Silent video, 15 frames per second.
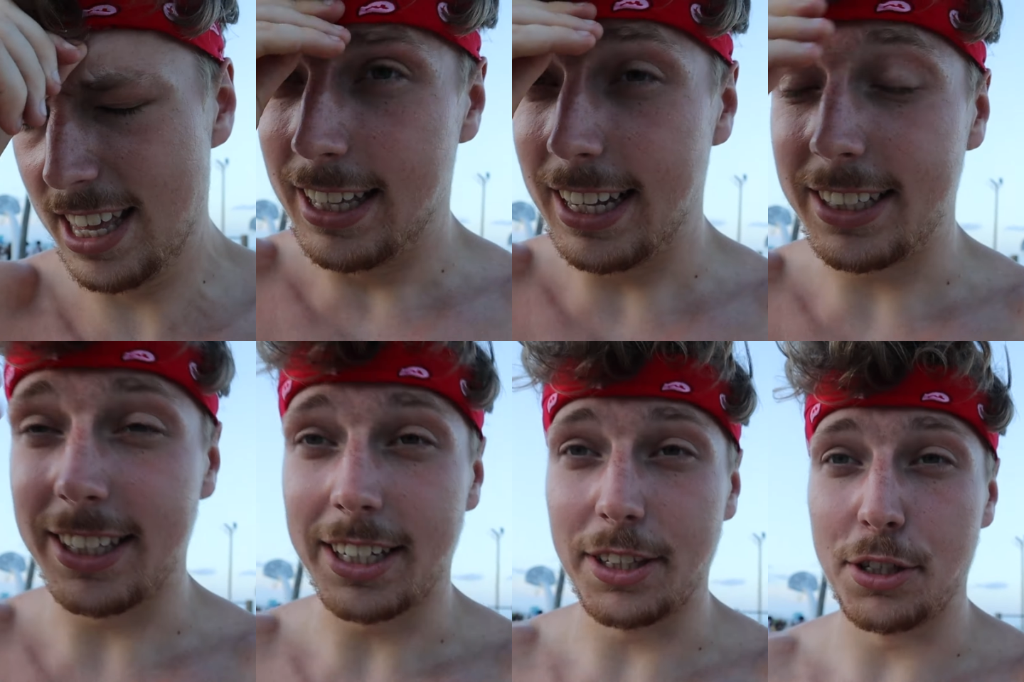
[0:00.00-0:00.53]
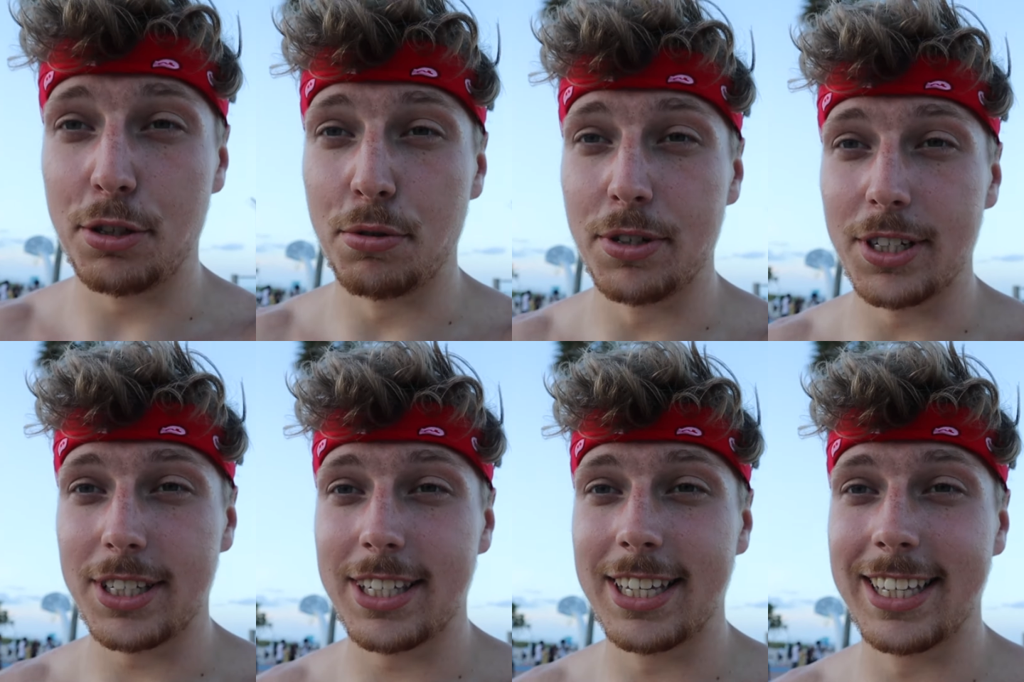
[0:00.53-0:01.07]
That's like the
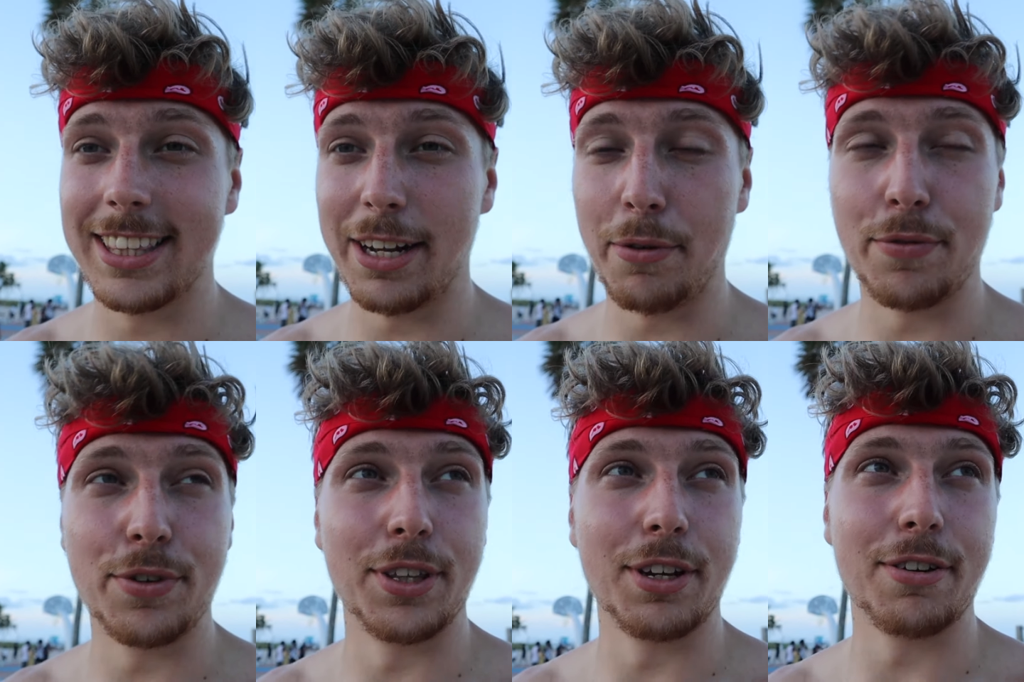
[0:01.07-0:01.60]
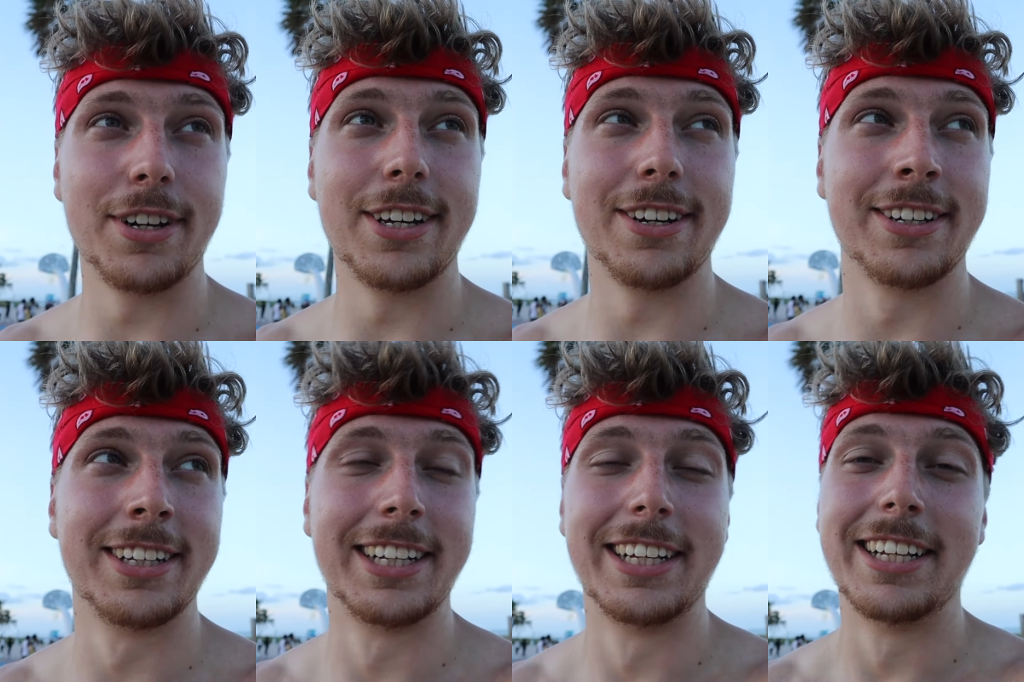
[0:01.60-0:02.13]
soreness that I'm feeling right now.
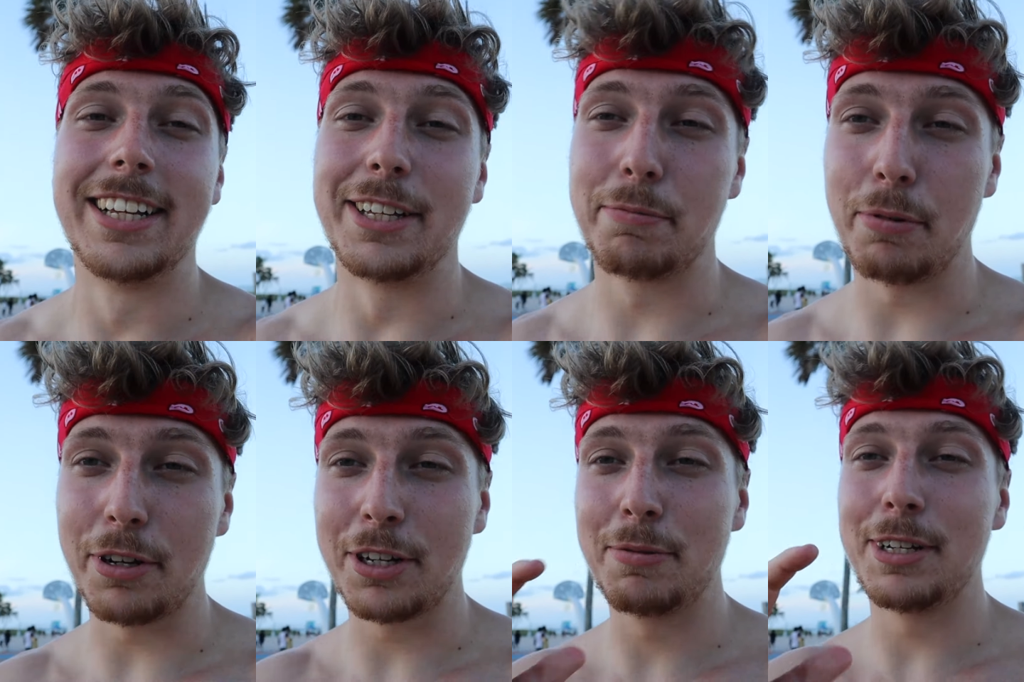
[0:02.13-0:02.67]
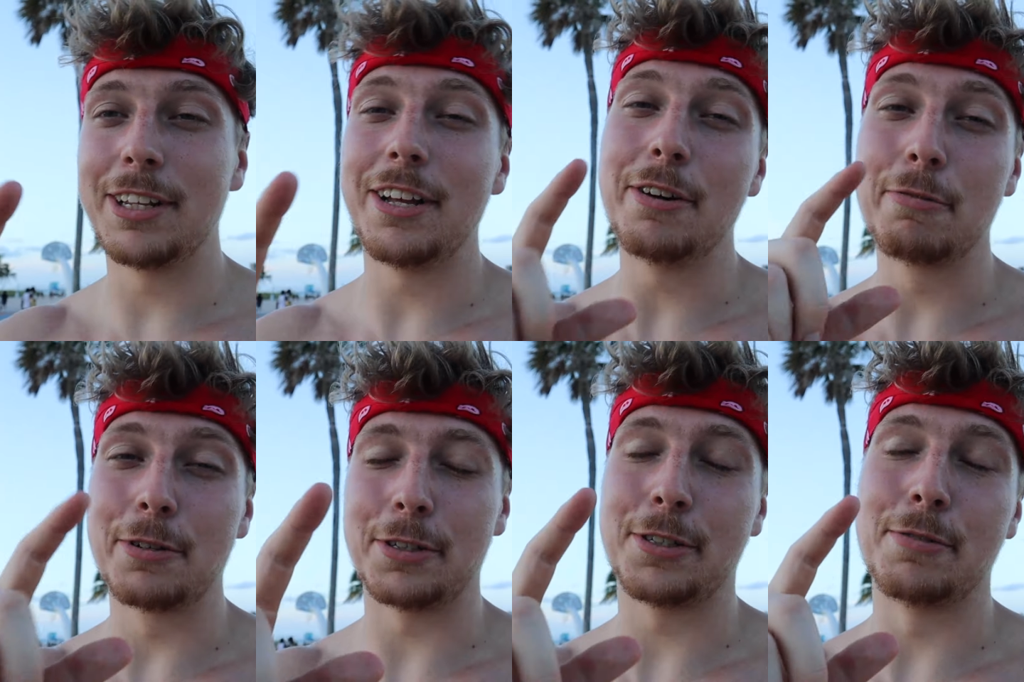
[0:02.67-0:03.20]
It's probably gonna be a
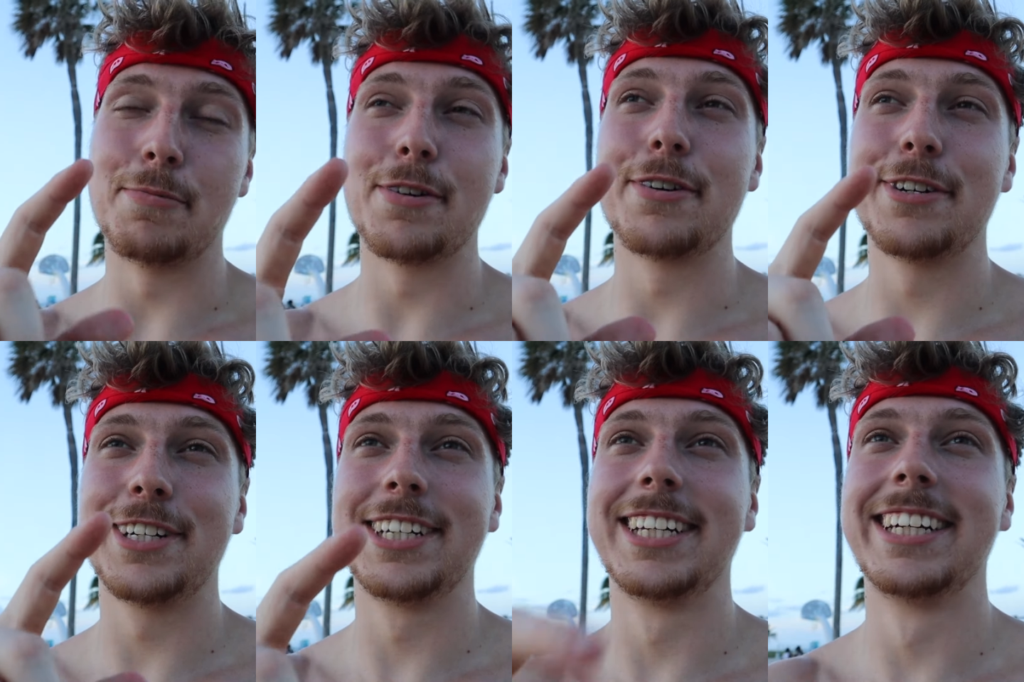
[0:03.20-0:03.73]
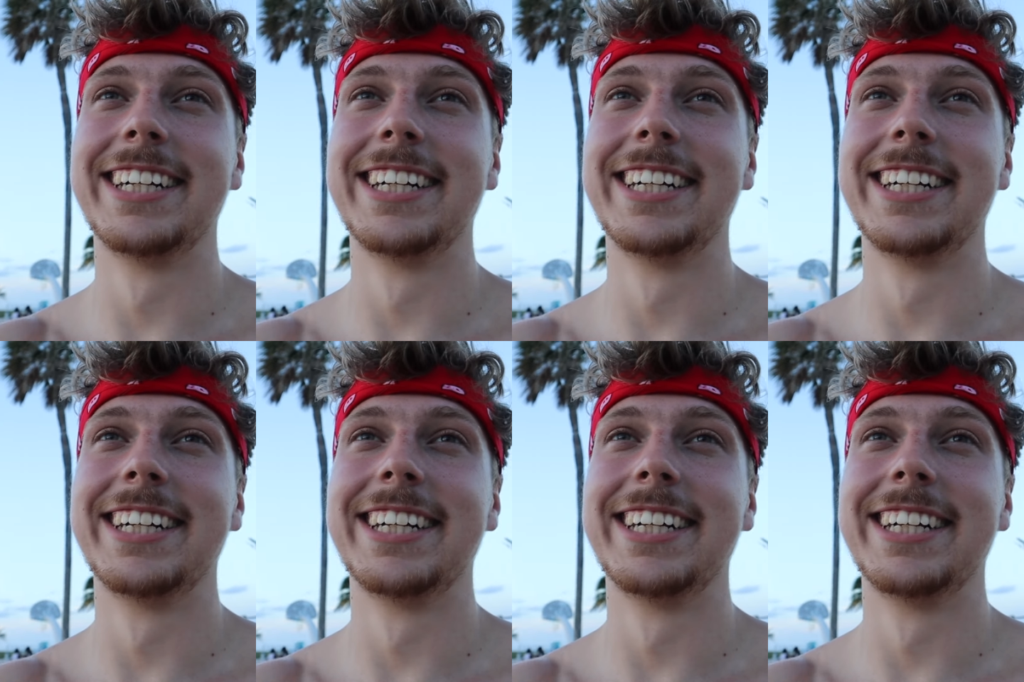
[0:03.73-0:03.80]
lot worse tomorrow,